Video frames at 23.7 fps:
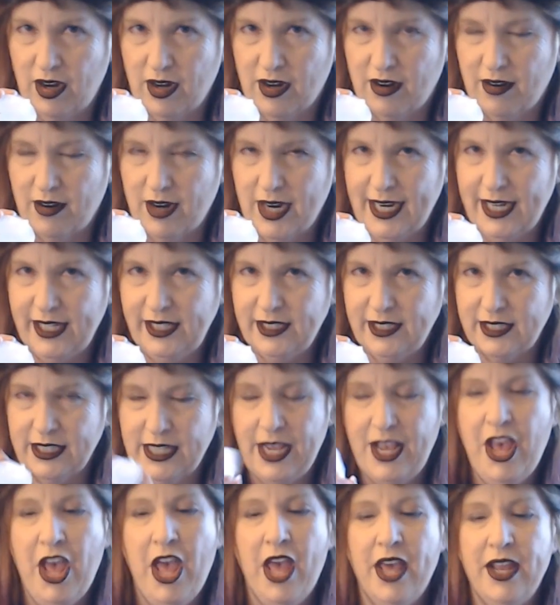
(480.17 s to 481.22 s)
right?
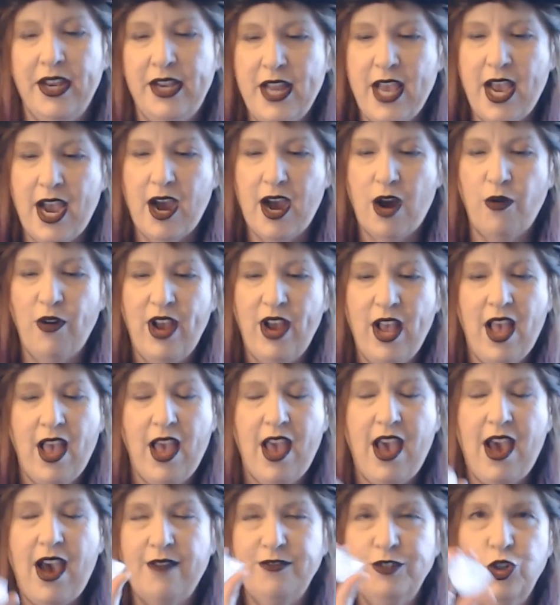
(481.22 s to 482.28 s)
Now,
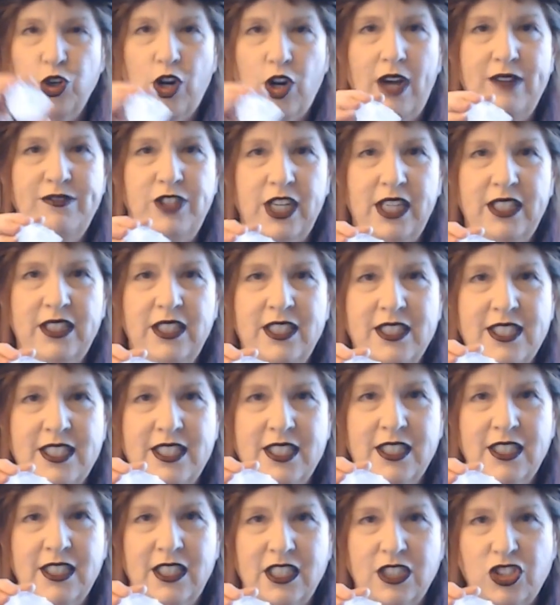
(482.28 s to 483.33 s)
after I've done this
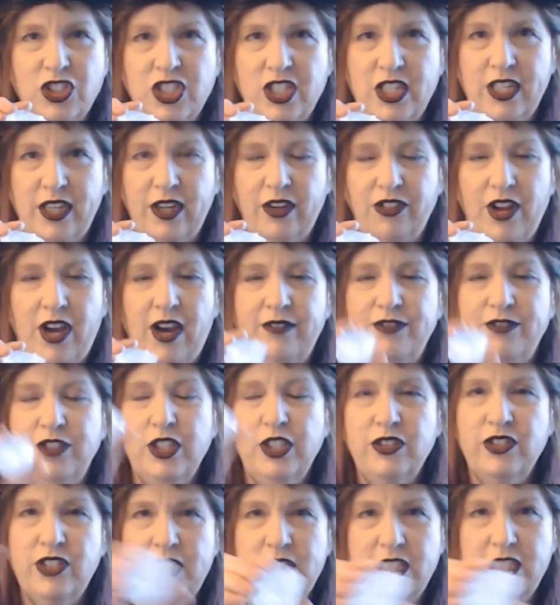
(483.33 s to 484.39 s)
to this stone, I've
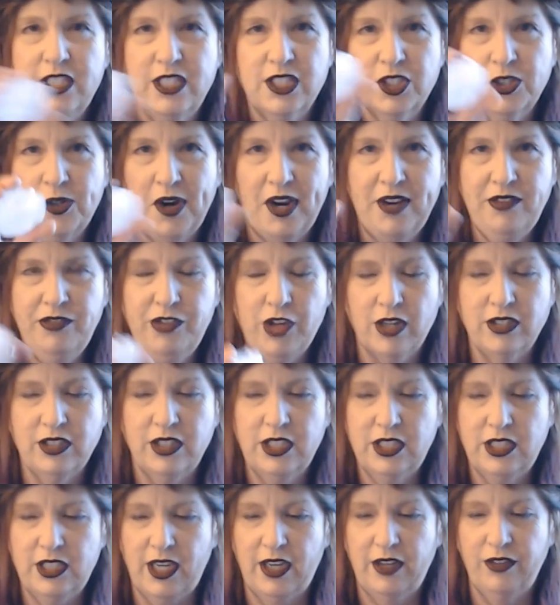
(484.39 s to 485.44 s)
used it as a graveyard
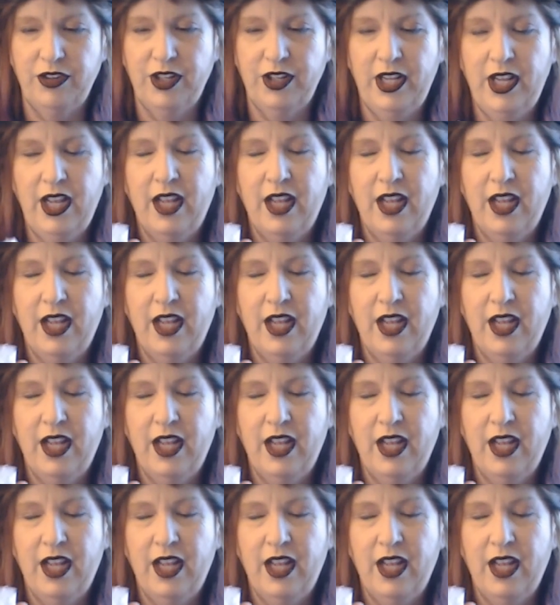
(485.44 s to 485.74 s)
stone,